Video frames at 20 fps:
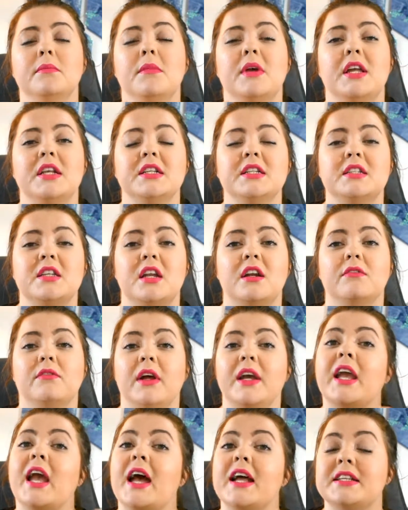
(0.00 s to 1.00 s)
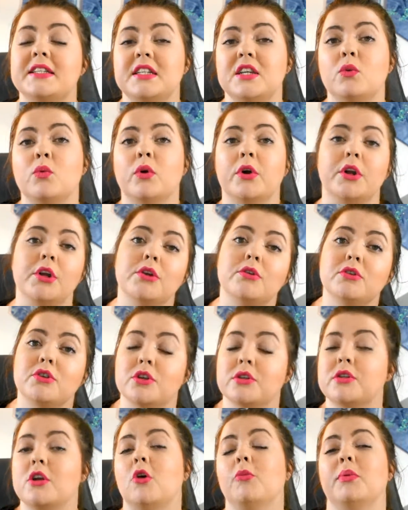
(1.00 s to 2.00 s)
instead of like Etsy where you can
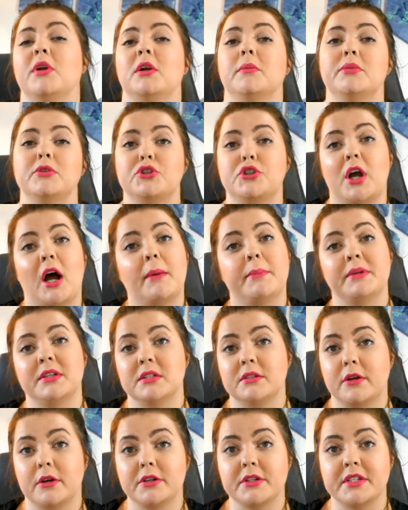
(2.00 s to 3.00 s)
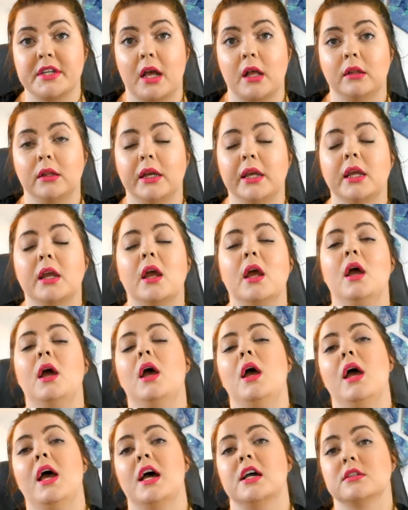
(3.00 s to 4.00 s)
just open up a shop and start selling
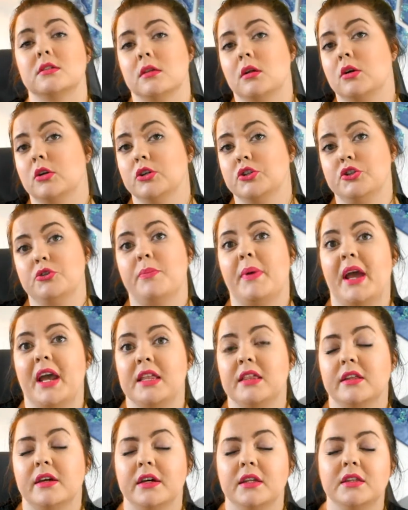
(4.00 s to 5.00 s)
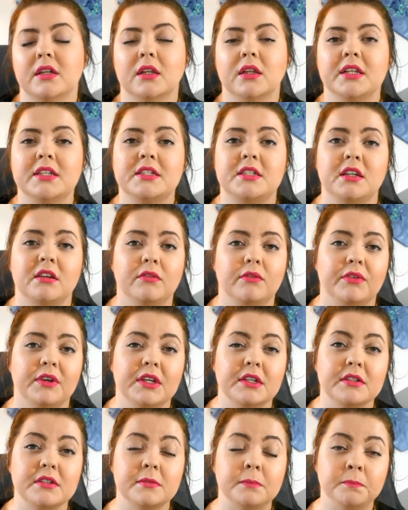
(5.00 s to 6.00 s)
as long as you pay the listing
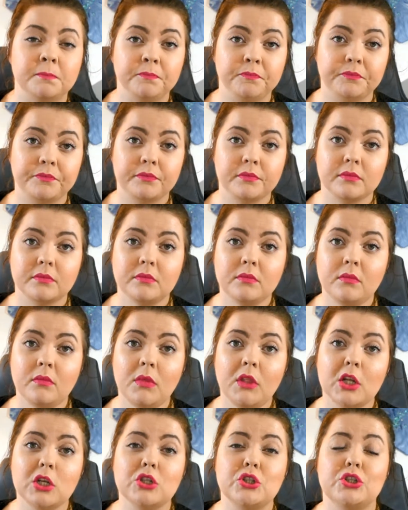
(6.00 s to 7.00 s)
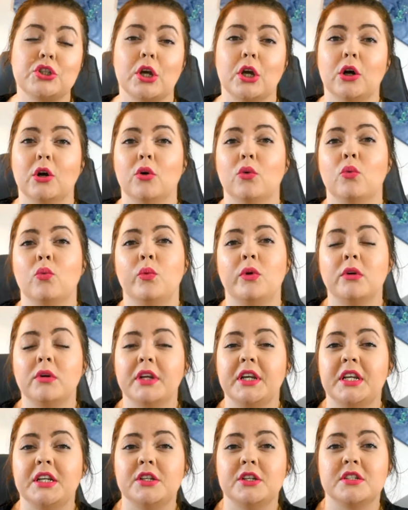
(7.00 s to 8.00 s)
fees. So we'll
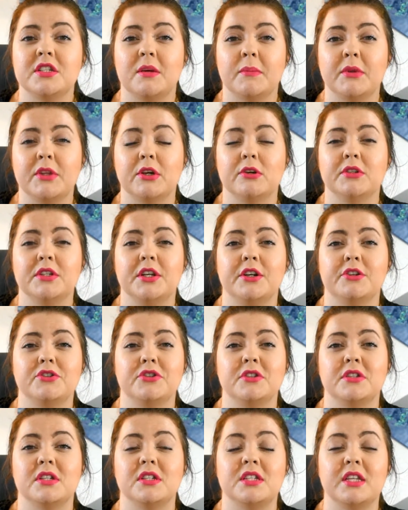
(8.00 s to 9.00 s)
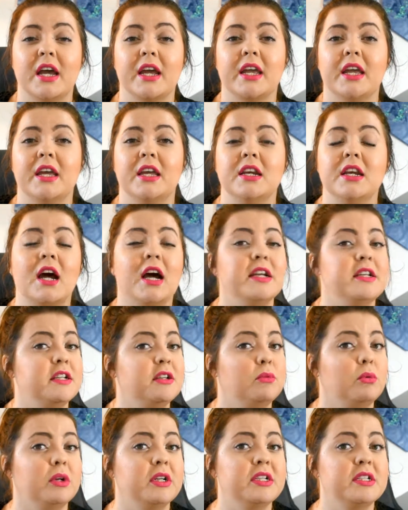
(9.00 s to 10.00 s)
get into some of those here in just a second. I
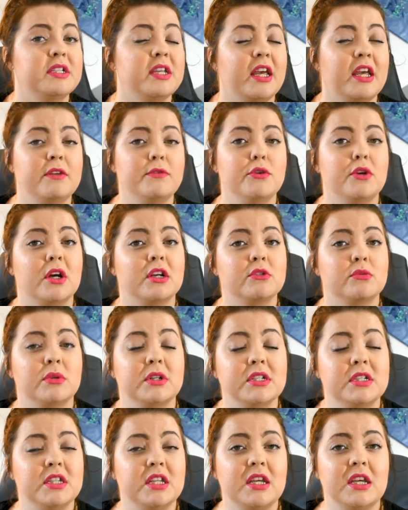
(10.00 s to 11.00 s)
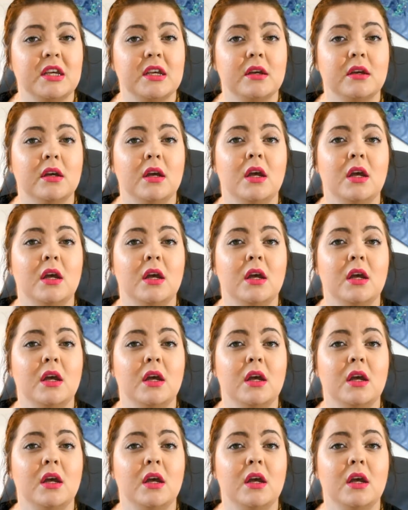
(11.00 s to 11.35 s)
did want to say if you guys want to see